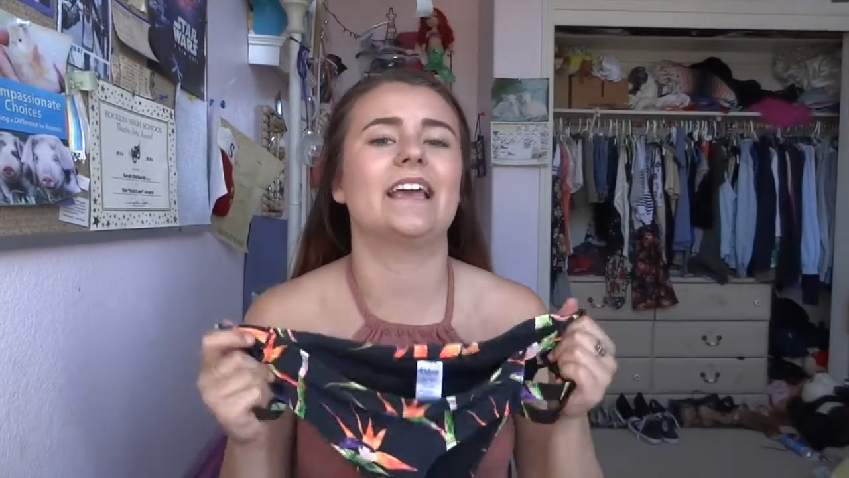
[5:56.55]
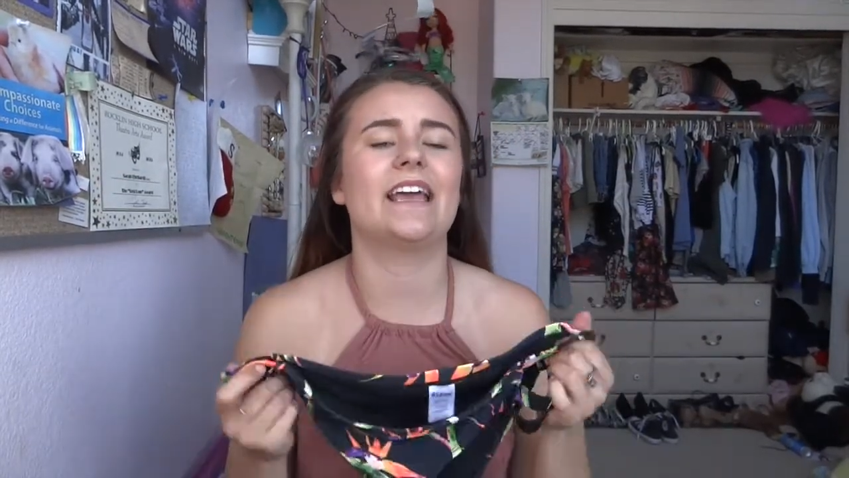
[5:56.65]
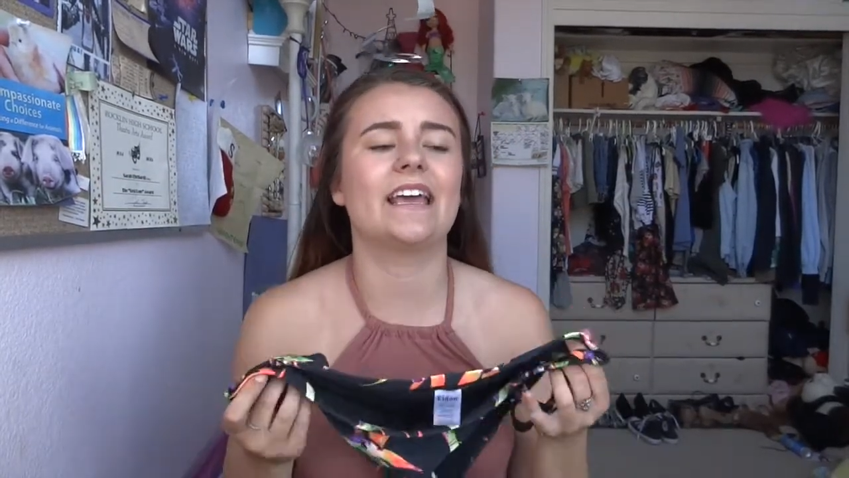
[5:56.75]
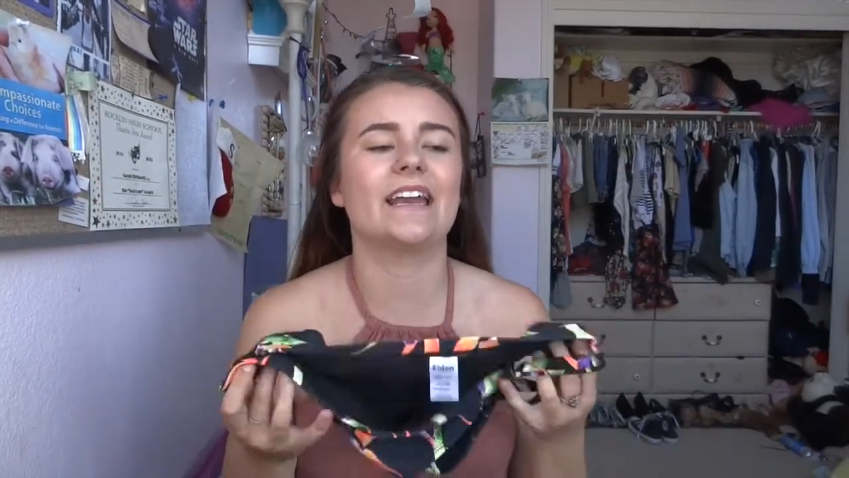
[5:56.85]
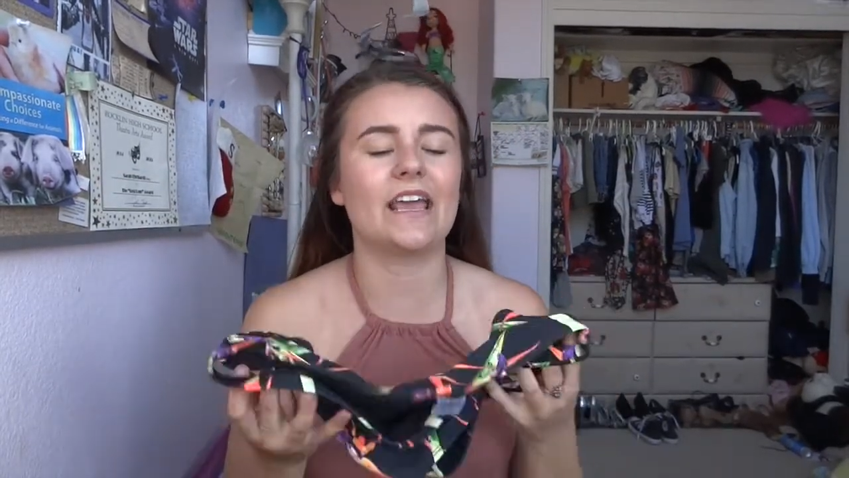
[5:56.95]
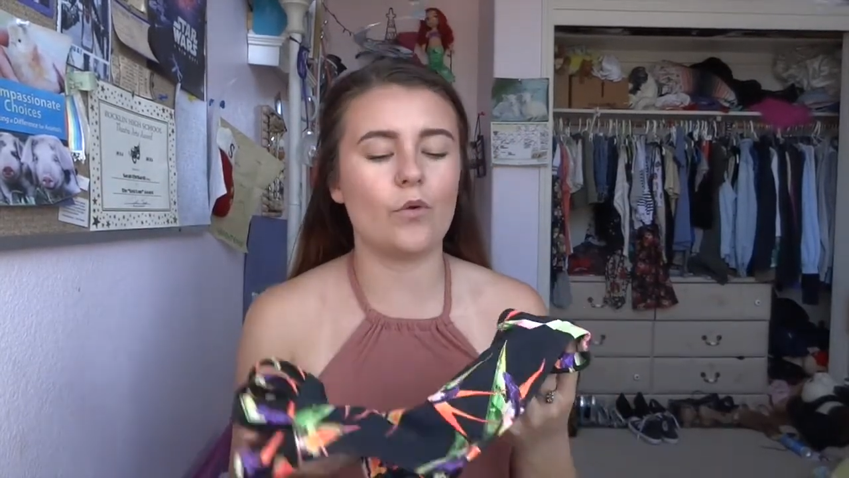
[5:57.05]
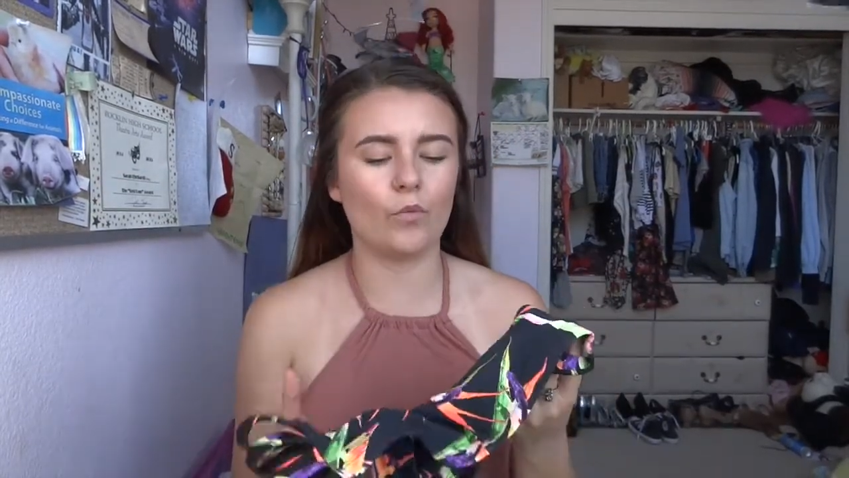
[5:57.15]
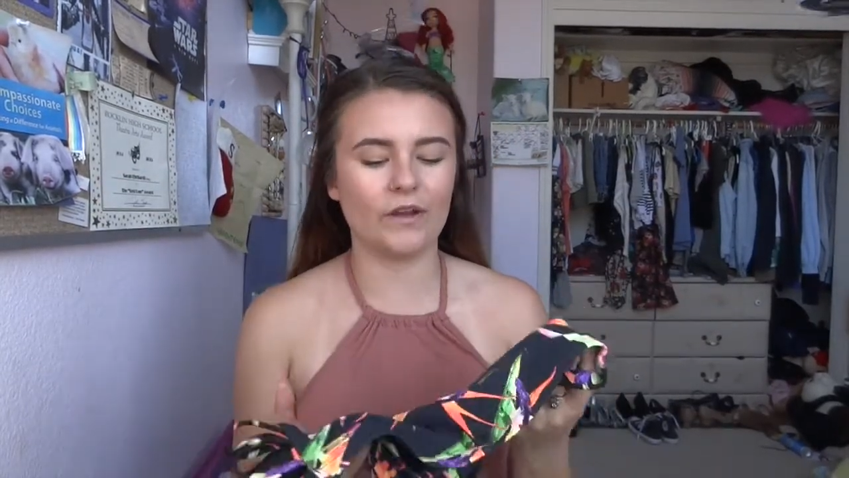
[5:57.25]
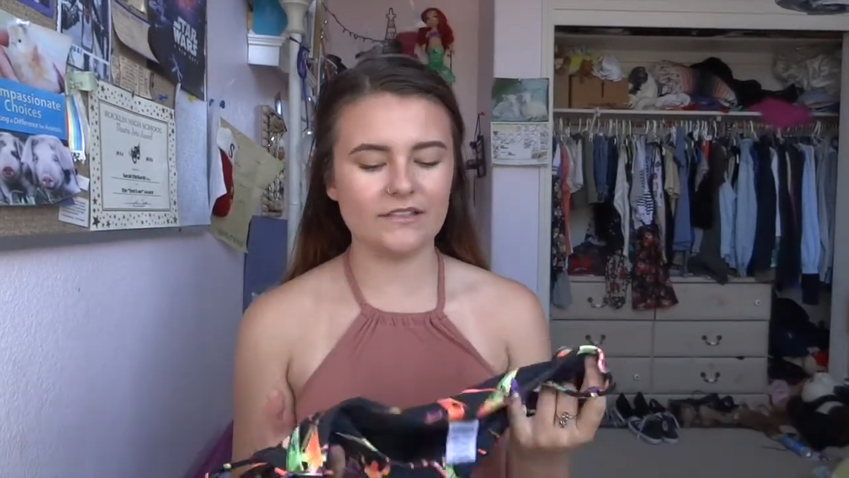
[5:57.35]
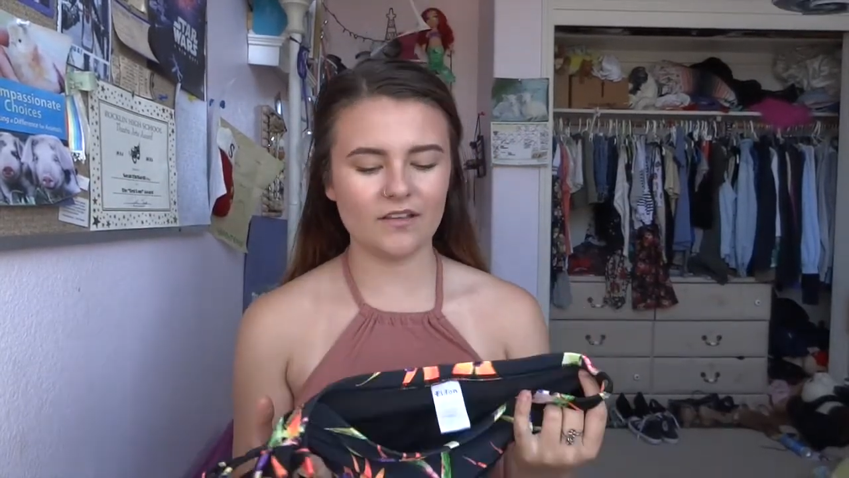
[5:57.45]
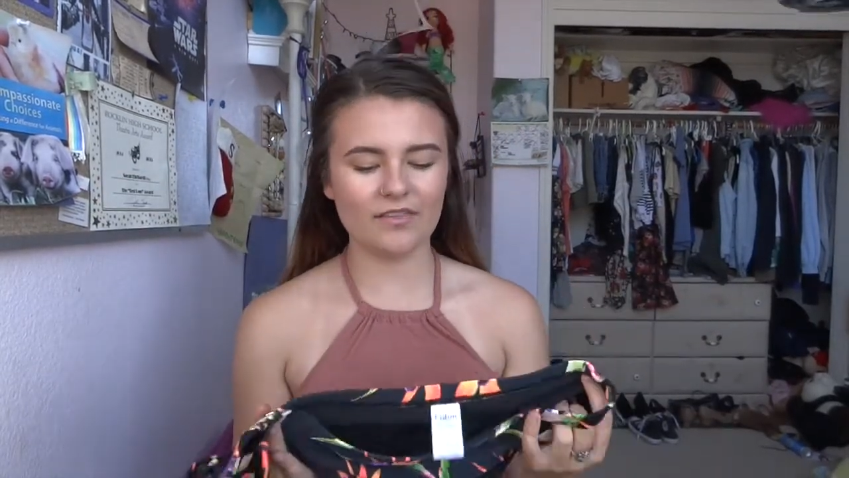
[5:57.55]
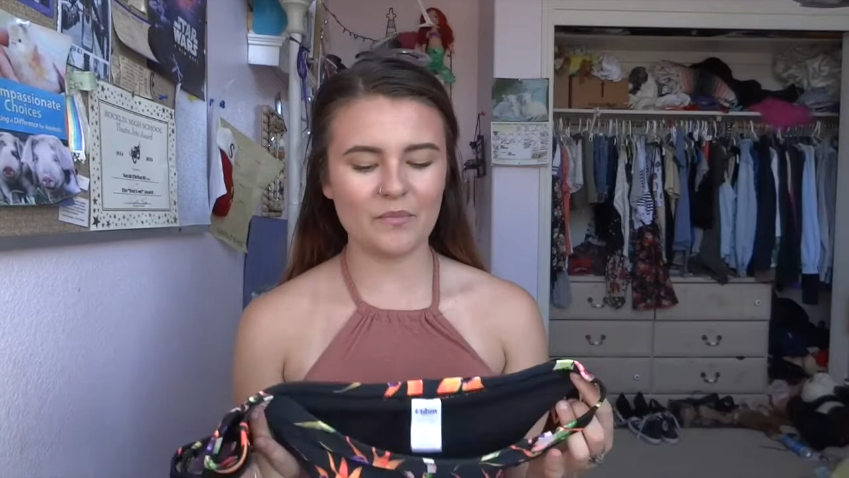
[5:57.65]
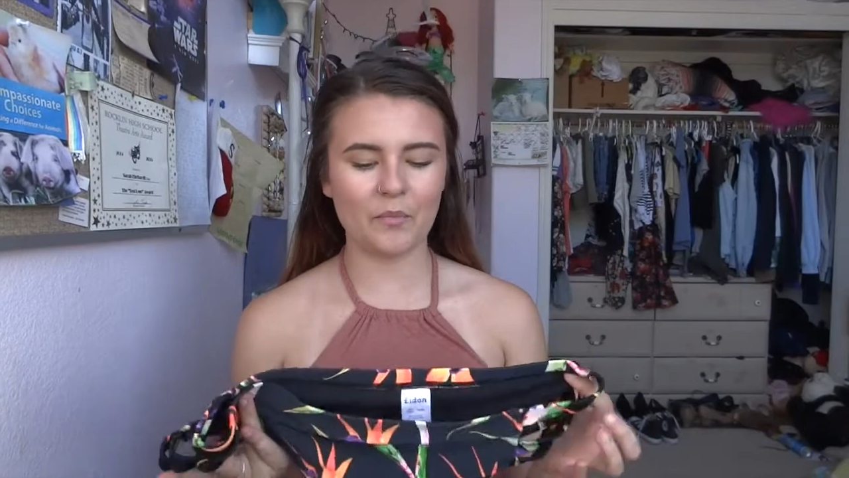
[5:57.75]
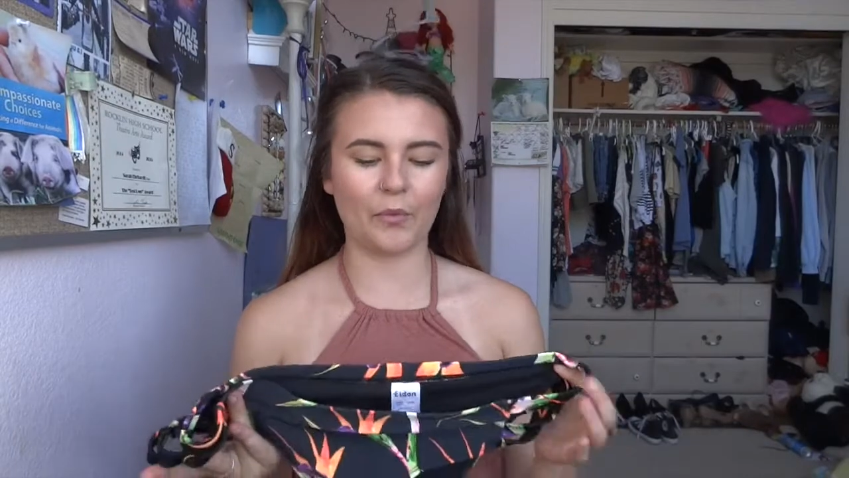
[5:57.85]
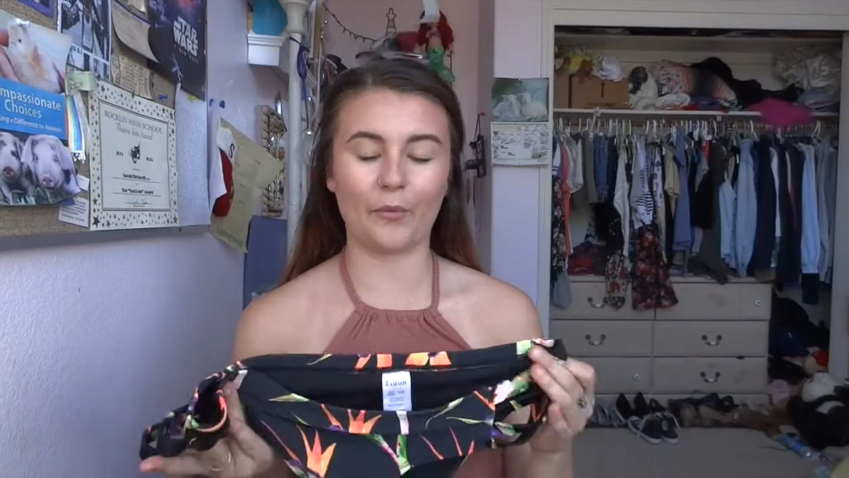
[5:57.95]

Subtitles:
And it was on the